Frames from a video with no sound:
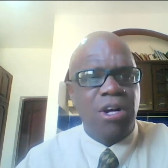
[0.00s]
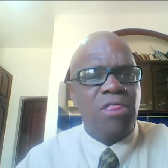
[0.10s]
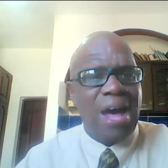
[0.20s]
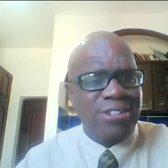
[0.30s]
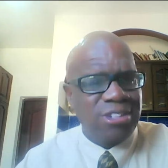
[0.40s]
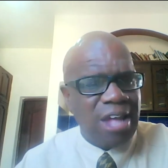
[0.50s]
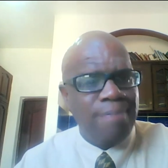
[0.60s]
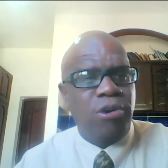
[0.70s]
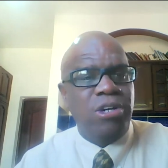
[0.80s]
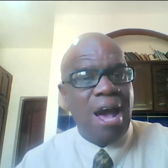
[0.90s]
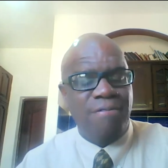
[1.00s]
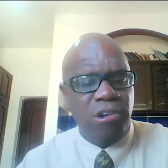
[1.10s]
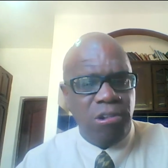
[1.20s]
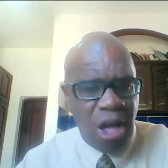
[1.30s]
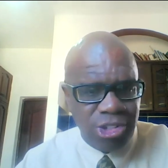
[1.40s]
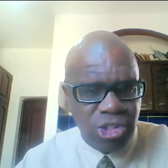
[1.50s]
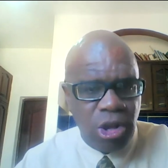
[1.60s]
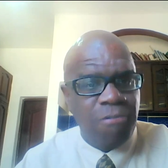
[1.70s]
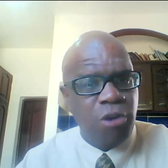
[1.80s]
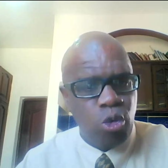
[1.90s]
because that's time going to have lots
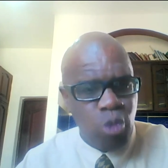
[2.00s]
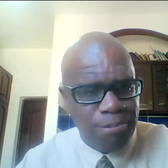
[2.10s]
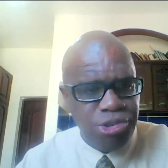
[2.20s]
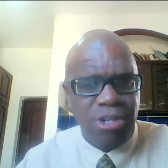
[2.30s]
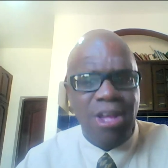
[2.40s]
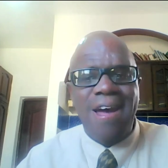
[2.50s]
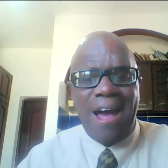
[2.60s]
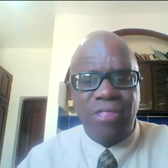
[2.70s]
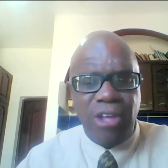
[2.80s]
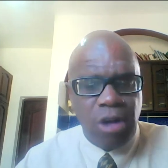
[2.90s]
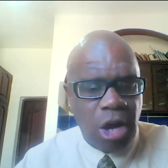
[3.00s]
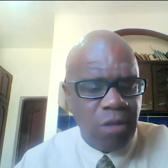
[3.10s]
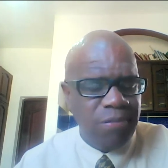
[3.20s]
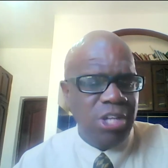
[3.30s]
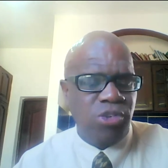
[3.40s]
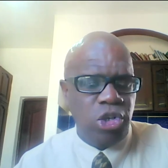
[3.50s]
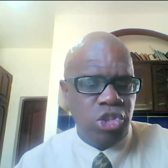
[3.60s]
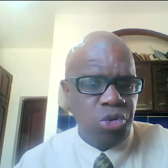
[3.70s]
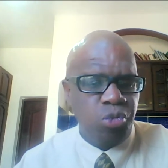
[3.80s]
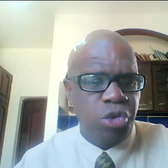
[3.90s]
of corruption and the economy is
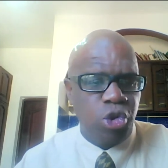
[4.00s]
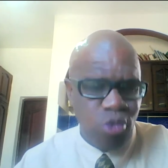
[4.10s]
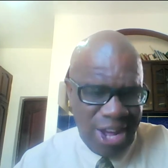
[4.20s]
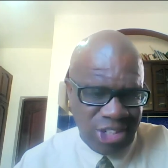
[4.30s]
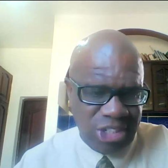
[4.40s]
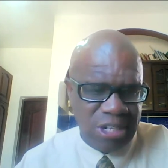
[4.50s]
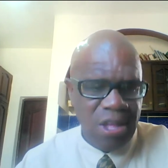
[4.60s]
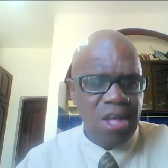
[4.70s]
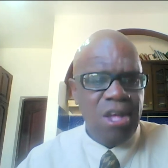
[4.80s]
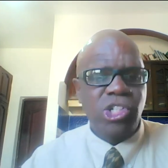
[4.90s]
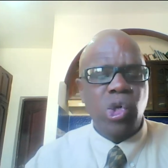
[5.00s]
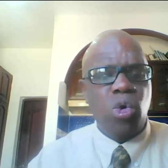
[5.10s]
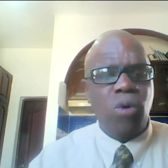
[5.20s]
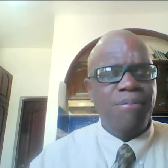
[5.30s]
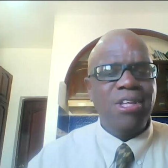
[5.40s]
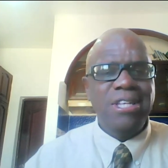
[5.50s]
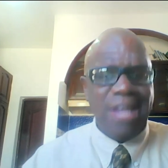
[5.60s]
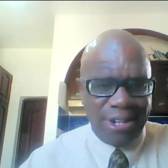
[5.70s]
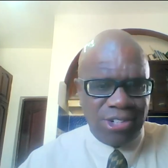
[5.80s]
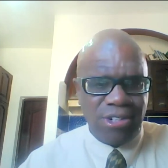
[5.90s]
going to regress. So
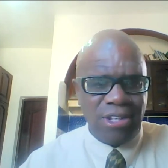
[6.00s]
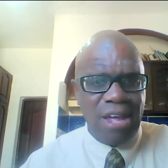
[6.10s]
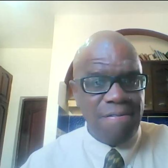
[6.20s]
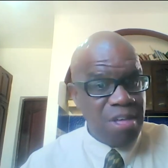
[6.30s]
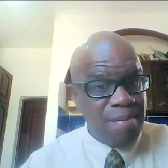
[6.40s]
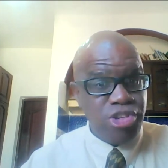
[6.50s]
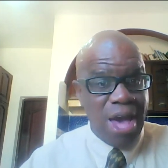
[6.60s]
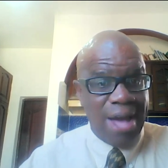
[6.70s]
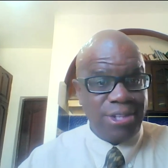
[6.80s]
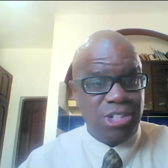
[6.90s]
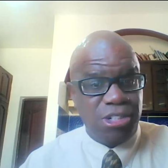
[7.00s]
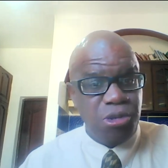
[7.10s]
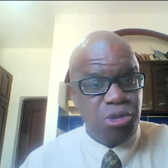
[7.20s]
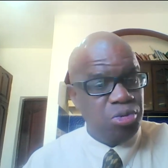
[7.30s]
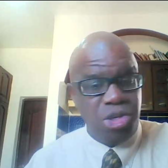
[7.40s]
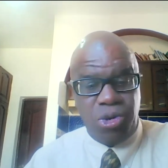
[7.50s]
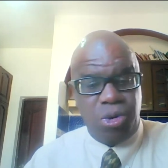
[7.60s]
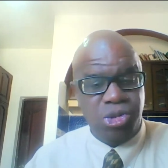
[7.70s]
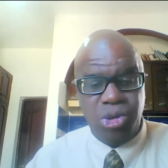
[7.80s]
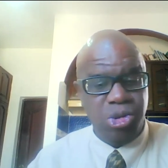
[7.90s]
yes, give them a chance to
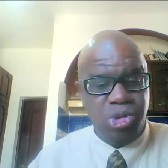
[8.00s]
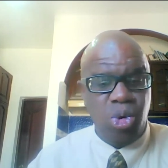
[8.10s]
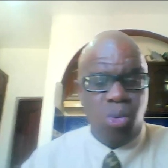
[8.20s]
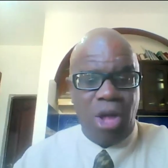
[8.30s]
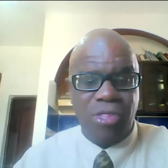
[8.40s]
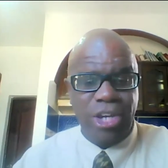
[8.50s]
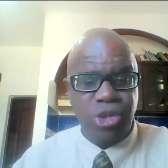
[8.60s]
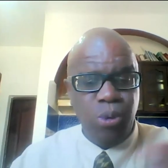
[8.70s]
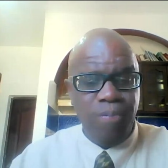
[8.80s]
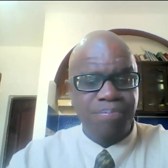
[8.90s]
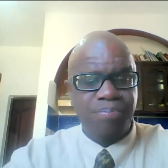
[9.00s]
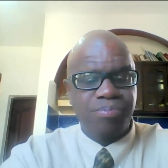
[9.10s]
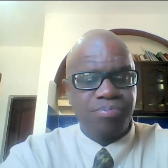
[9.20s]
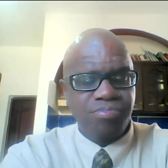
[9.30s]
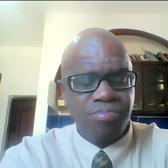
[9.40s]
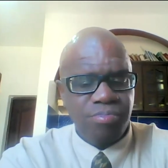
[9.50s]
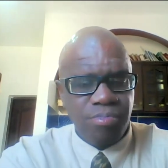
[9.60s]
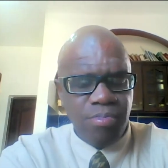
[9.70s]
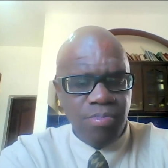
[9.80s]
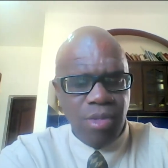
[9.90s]
do what they do
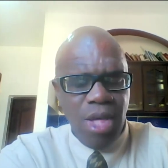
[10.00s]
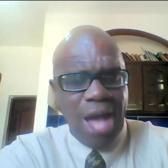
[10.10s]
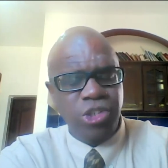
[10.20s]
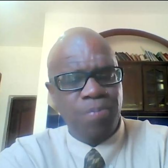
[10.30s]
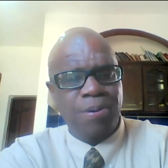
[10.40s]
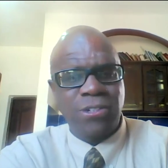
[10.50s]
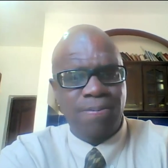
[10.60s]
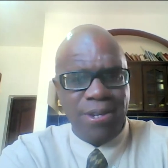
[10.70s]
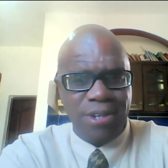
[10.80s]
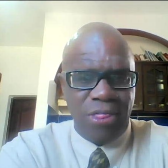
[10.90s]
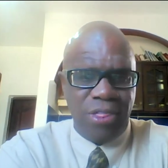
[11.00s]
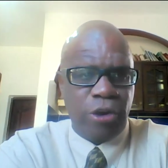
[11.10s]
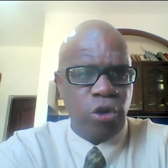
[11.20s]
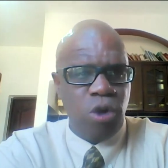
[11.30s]
and to participate in their